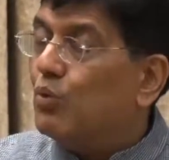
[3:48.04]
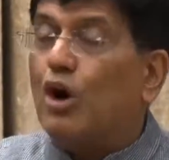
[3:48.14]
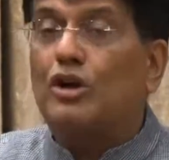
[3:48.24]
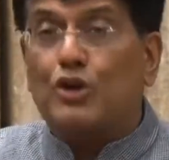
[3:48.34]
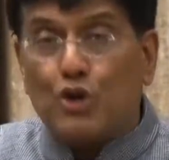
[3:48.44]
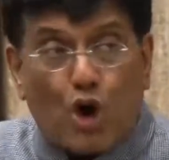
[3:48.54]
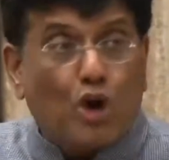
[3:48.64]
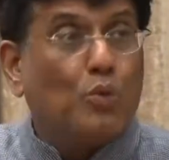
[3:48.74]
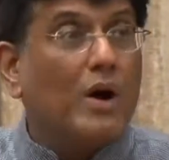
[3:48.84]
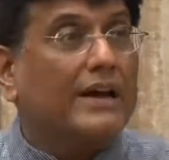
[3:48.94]
what
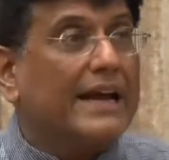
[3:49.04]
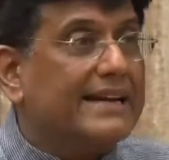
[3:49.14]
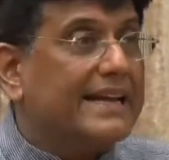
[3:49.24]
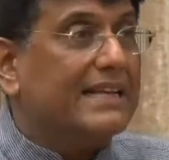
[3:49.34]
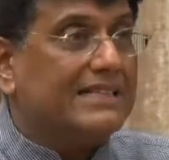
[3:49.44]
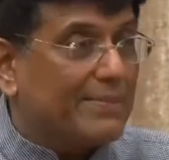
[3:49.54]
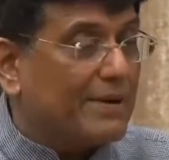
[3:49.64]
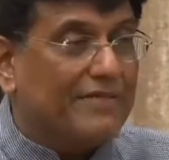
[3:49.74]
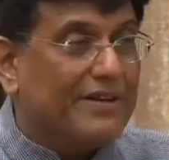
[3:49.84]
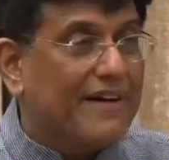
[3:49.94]
your work entails. I
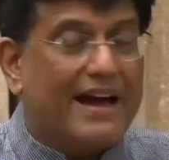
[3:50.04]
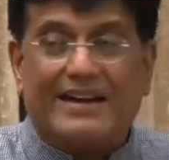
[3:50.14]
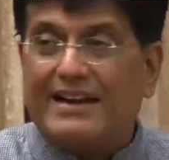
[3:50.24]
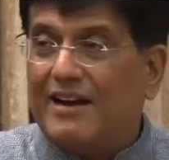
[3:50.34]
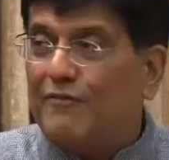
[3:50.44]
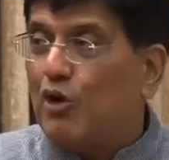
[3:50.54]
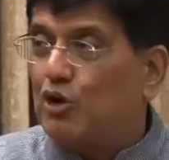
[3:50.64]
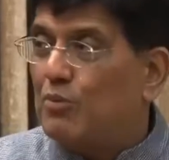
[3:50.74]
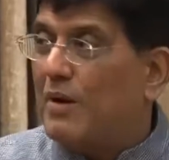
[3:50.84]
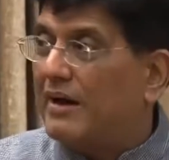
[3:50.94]
mean, we've had enough
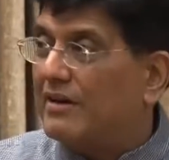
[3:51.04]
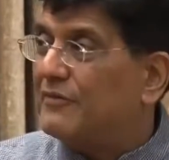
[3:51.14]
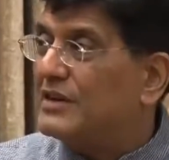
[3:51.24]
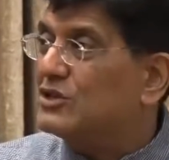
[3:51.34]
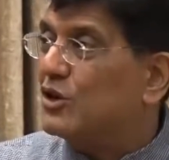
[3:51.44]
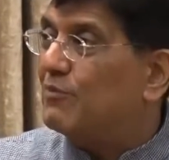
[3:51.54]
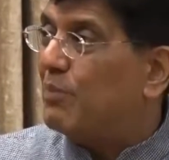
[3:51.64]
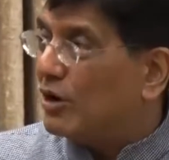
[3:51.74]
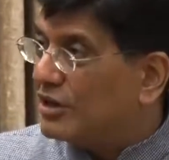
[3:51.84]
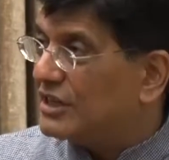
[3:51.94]
autobiographies of
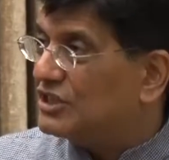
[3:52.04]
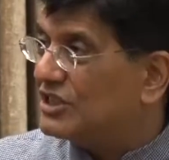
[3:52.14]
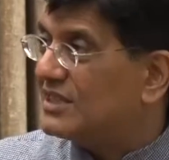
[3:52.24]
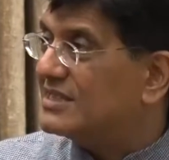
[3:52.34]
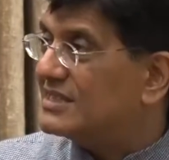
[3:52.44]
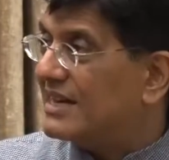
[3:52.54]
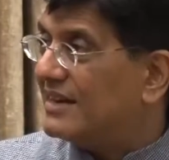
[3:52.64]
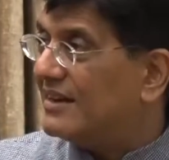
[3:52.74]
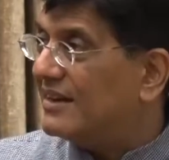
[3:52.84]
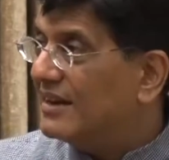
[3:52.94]
politicians
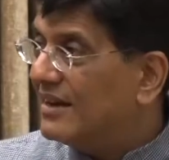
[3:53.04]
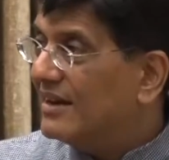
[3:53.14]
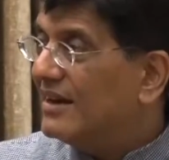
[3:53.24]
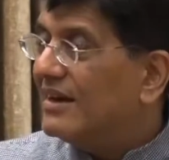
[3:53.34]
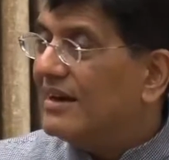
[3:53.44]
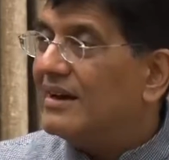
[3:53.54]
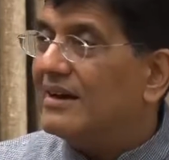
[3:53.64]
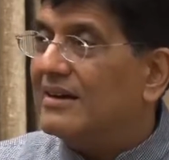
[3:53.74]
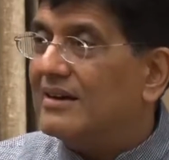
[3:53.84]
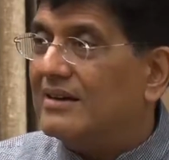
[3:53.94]

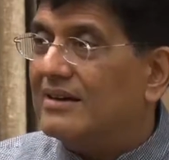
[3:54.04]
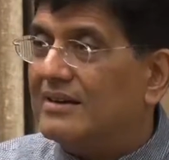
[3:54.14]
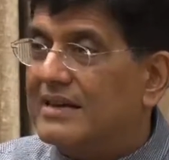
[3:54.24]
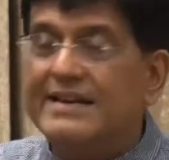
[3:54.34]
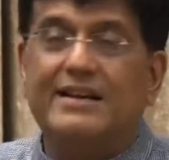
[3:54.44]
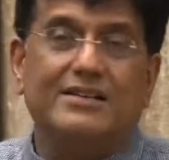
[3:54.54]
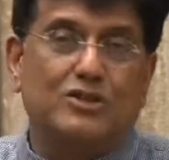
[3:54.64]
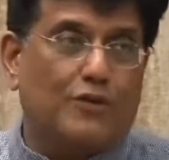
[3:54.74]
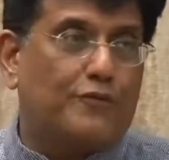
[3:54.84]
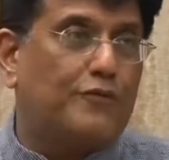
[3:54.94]
and
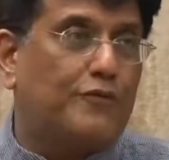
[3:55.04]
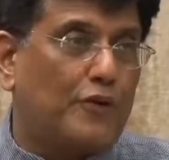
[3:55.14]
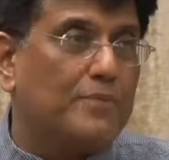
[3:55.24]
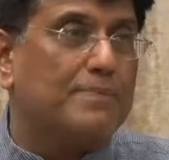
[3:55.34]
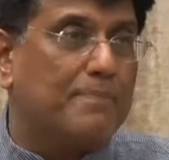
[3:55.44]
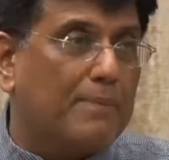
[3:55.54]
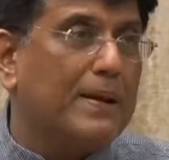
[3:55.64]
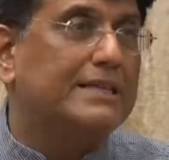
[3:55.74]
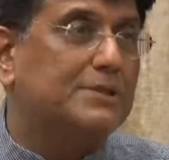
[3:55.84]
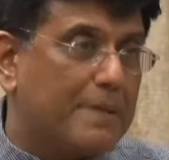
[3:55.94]
leaders from the
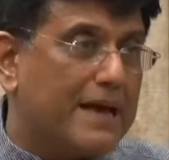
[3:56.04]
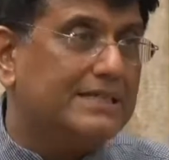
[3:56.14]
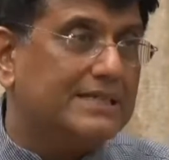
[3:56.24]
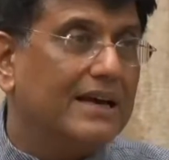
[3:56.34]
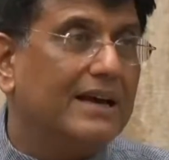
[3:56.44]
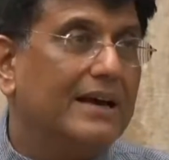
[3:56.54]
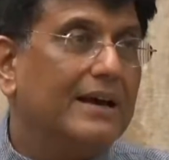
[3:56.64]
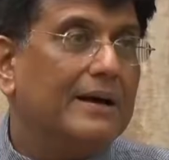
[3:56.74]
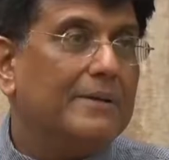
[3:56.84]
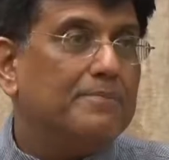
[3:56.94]
public space.
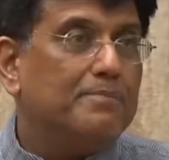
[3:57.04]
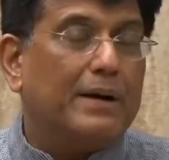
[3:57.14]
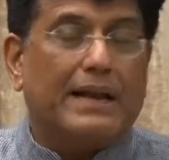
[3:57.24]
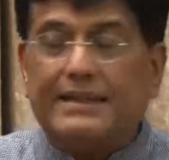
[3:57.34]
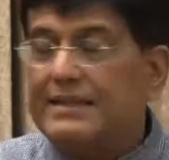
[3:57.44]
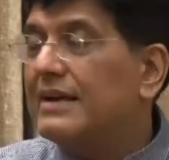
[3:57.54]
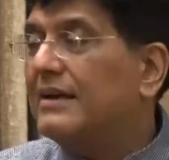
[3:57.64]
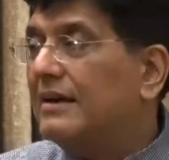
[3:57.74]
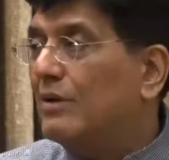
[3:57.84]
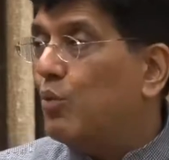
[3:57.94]
But I think
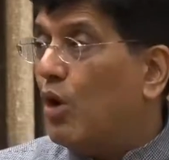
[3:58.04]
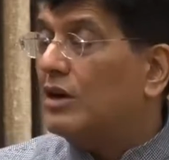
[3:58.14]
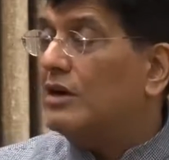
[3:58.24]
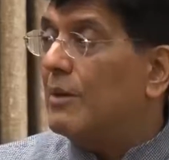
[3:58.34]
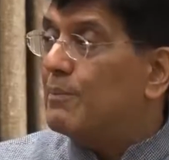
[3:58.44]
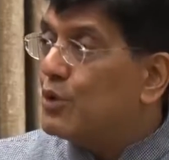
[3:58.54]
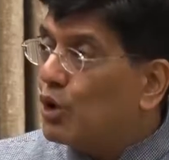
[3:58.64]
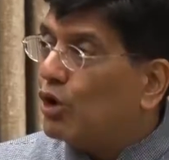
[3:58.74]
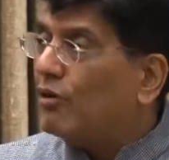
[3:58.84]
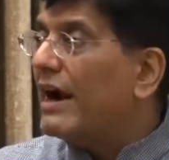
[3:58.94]
what a
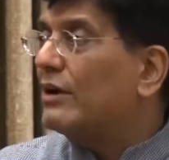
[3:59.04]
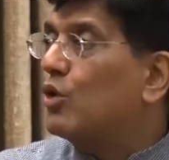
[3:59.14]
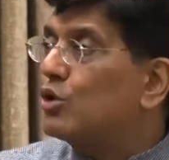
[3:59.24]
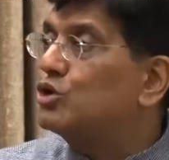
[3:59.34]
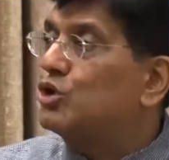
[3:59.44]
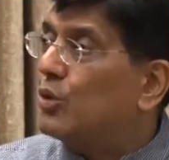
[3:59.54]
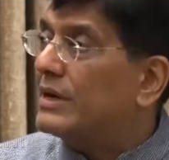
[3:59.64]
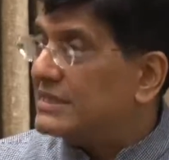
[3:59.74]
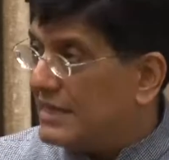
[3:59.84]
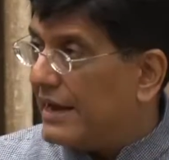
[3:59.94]
bureaucrat goes through
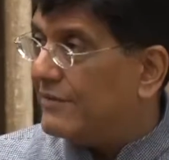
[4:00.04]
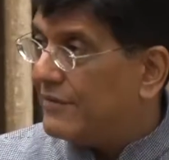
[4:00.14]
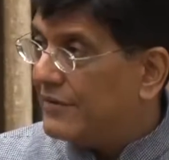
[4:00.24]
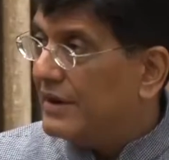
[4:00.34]
in his life